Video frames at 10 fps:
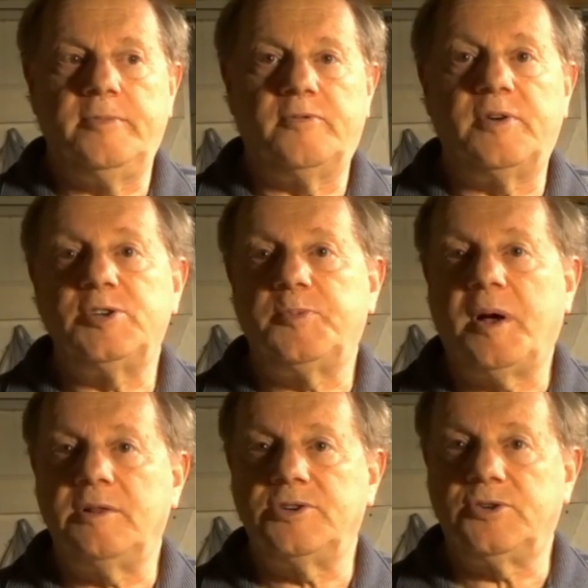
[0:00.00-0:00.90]
French
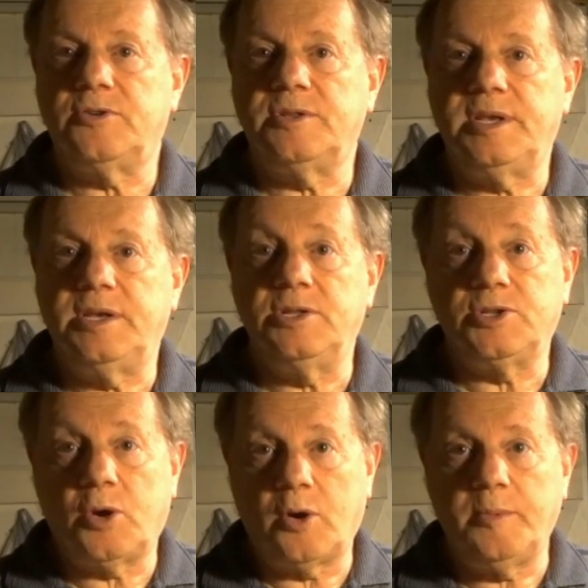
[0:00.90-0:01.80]
polisher in the
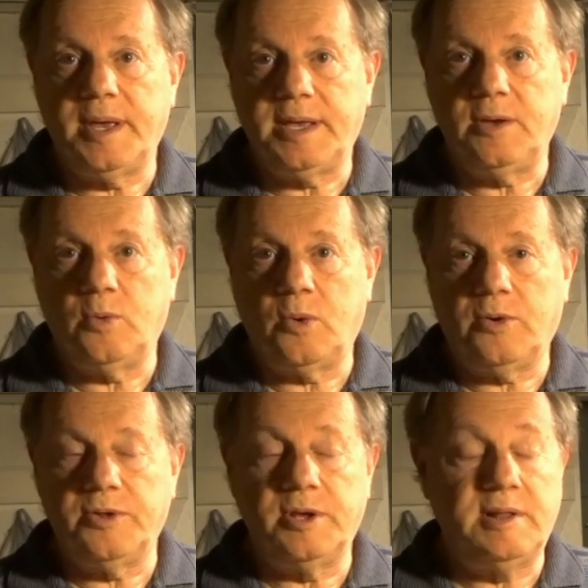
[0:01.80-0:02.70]
guitar making
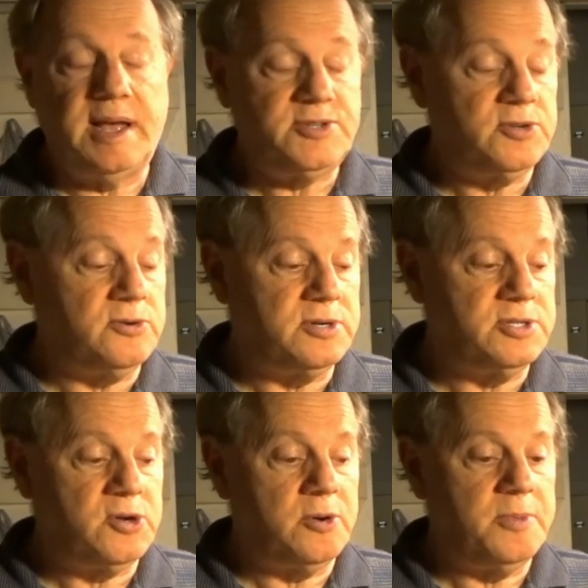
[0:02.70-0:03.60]
world, the classical
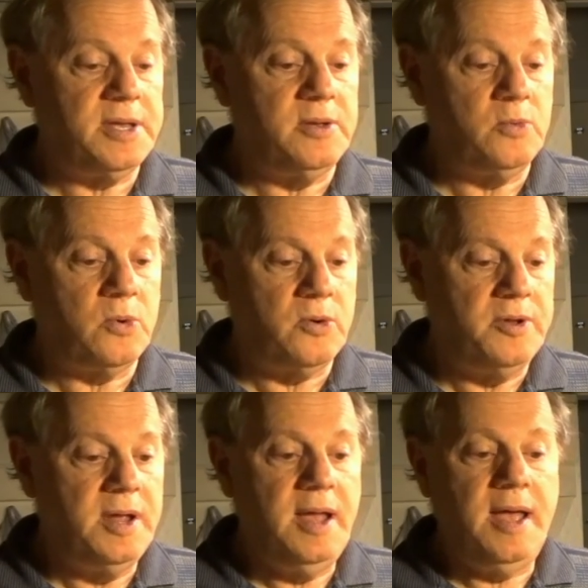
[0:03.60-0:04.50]
guitar making
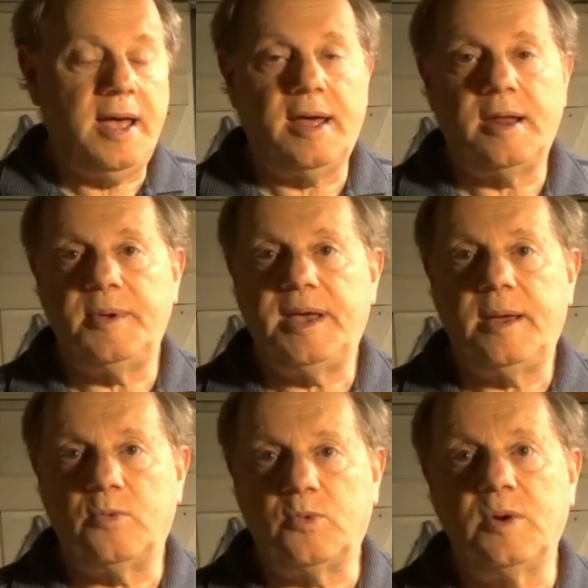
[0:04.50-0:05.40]
world. And I
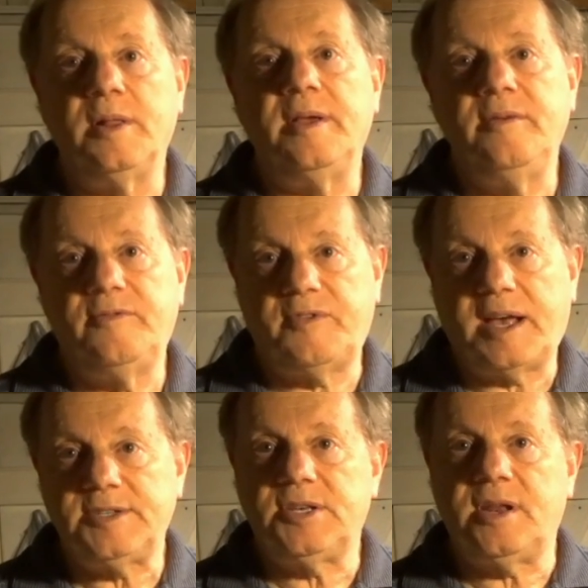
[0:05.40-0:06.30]
became really
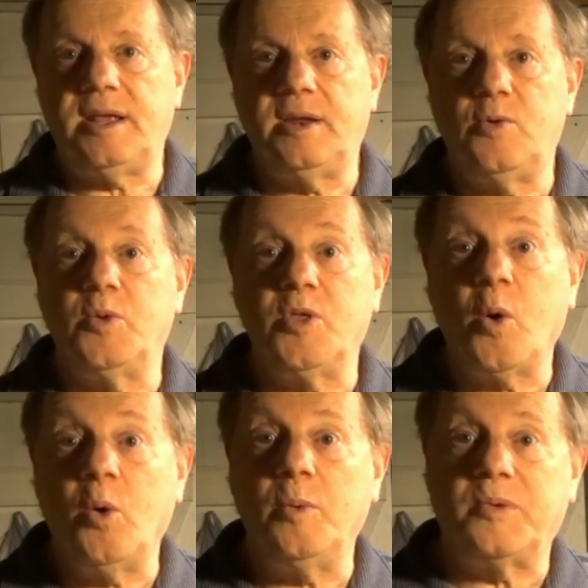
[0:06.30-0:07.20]
fascinated with the
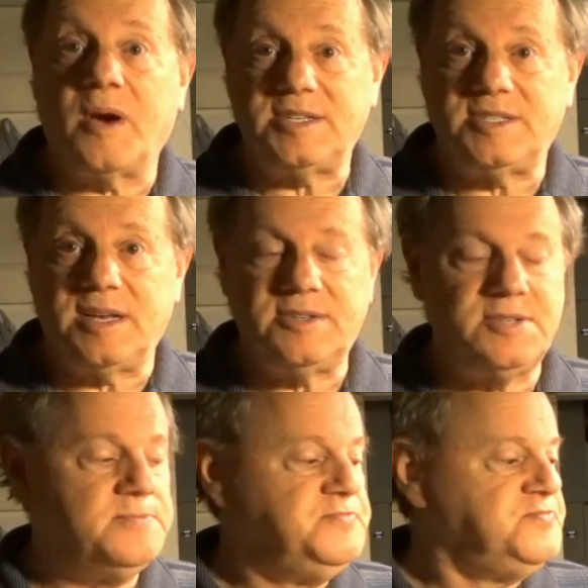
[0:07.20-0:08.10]
whole
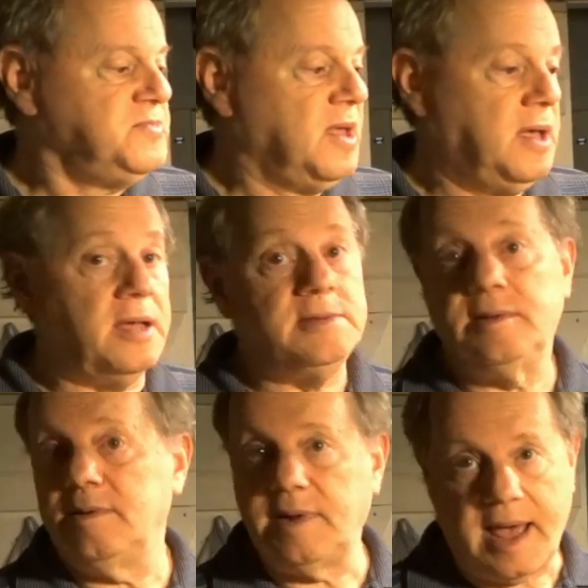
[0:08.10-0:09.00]
process
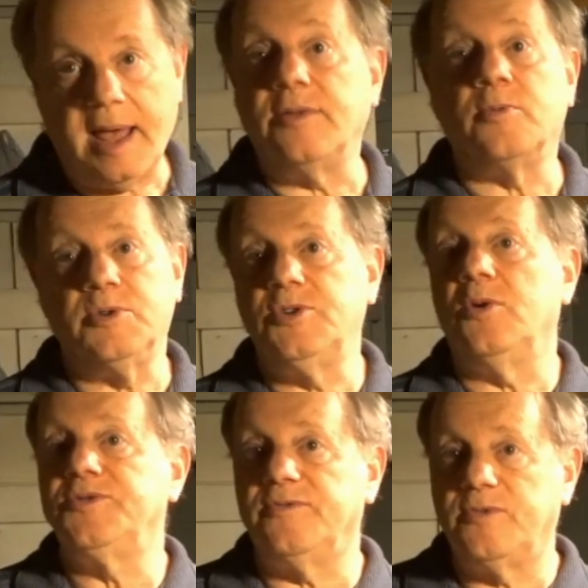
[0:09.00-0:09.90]
and the
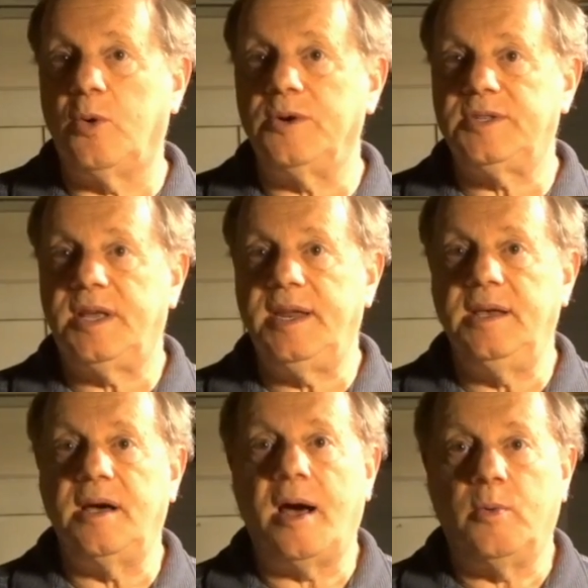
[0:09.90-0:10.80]
results, of course, that
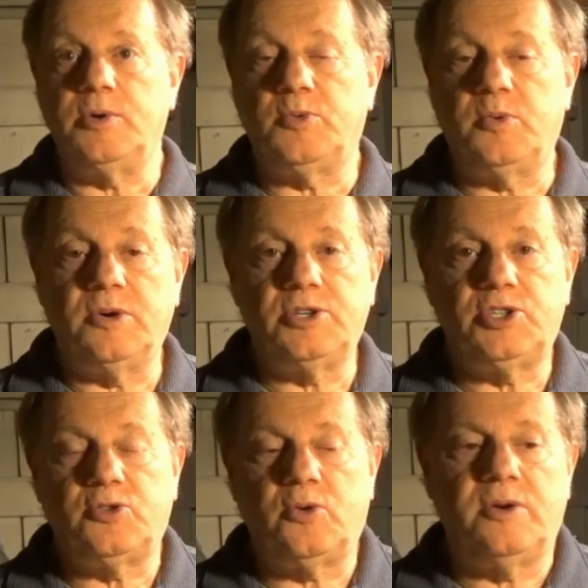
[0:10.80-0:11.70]
he got, which were
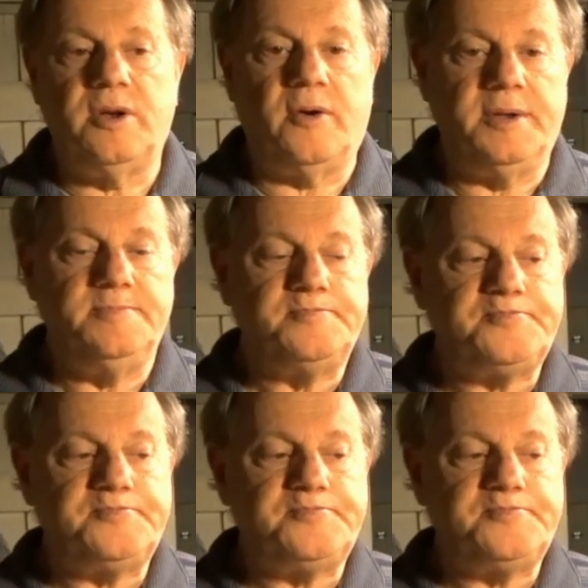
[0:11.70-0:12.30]
extraordinary.